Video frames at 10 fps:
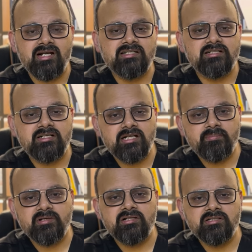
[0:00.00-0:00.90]
as a
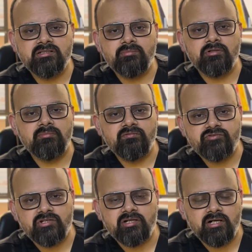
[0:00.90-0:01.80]
typical symptom of
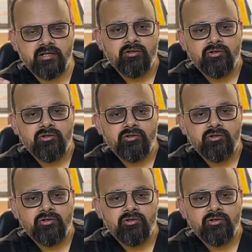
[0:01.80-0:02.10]
GERD.